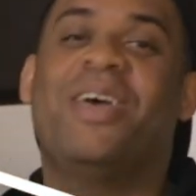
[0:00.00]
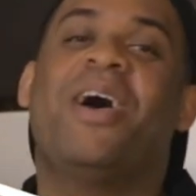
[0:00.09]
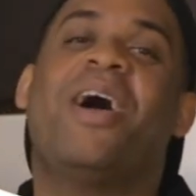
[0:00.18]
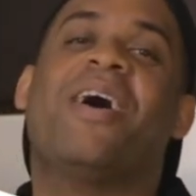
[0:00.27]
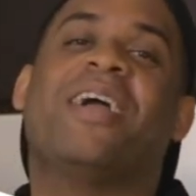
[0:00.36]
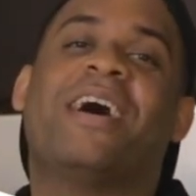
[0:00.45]

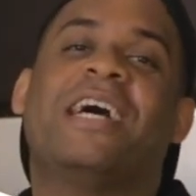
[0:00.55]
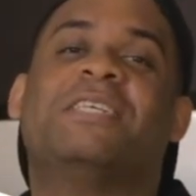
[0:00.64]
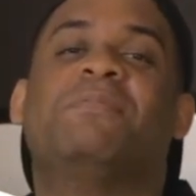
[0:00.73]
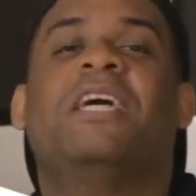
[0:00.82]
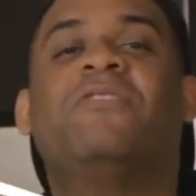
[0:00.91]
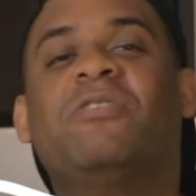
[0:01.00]
All right guys,
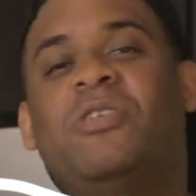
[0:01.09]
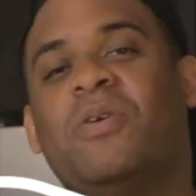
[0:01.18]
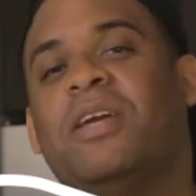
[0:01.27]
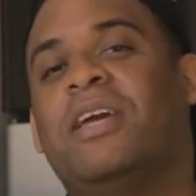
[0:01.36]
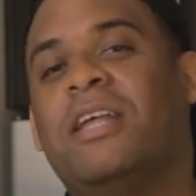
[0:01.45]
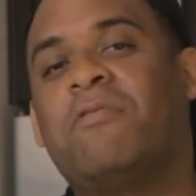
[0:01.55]
but thanks for
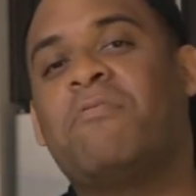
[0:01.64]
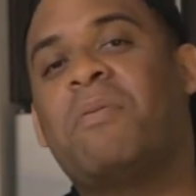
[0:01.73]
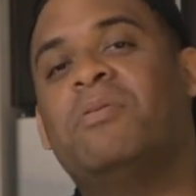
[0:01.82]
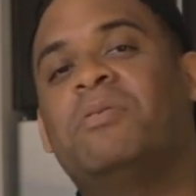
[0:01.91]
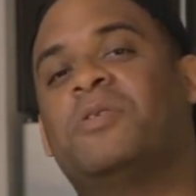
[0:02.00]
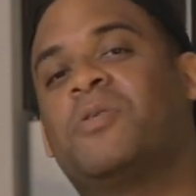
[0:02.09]
tuning in.
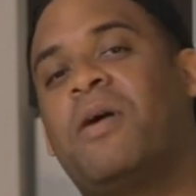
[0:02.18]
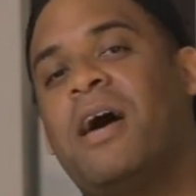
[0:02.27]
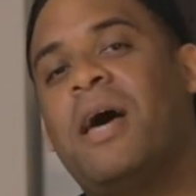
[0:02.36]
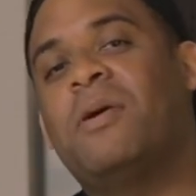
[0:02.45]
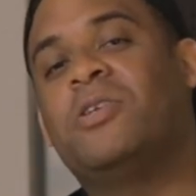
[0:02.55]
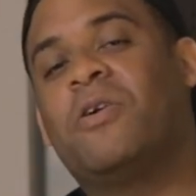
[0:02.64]
Remember to
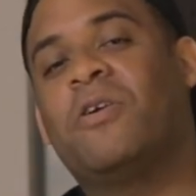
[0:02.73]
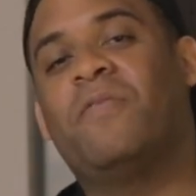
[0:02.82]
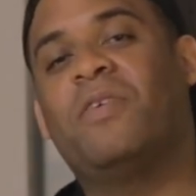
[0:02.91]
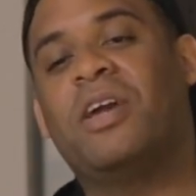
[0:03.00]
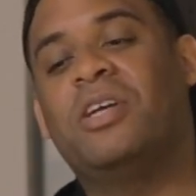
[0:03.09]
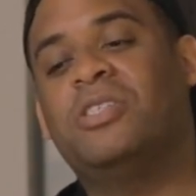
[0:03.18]
subscribe and turn
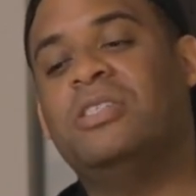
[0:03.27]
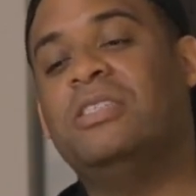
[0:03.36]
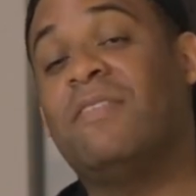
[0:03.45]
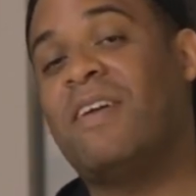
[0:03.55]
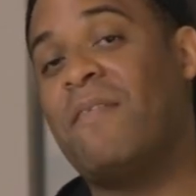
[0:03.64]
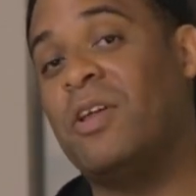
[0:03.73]
notifications.
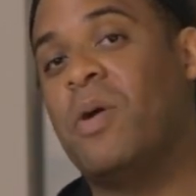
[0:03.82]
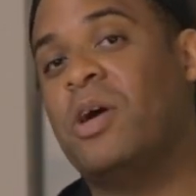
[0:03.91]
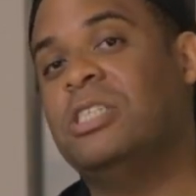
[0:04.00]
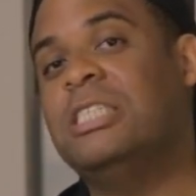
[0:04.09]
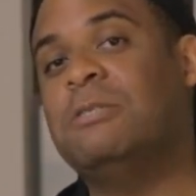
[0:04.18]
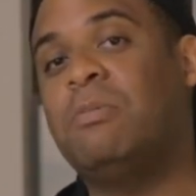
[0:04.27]
And if you have any
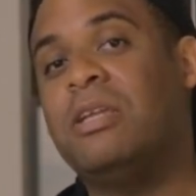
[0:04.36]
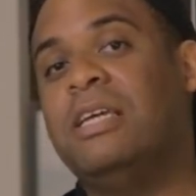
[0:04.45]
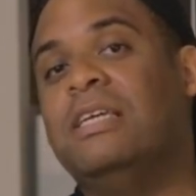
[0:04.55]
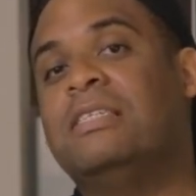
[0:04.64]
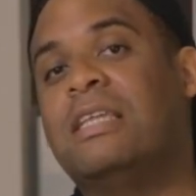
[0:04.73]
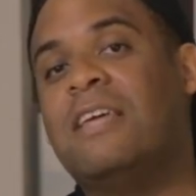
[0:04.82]
questions,
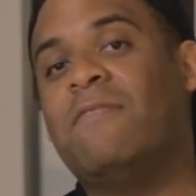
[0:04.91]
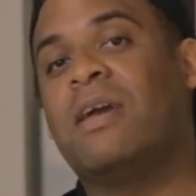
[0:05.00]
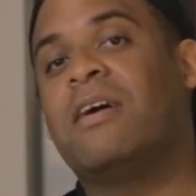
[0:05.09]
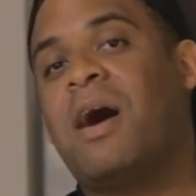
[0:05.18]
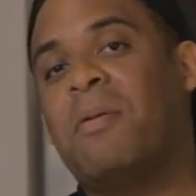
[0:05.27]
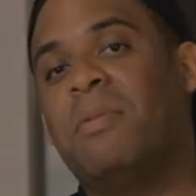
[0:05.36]
please leave me a
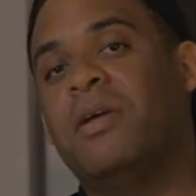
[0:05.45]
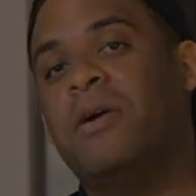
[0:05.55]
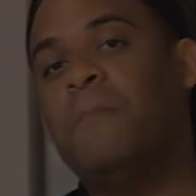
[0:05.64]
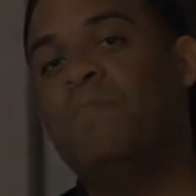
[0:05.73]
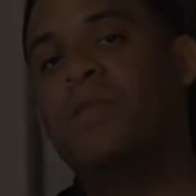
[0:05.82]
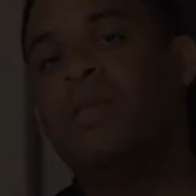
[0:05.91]
comment below.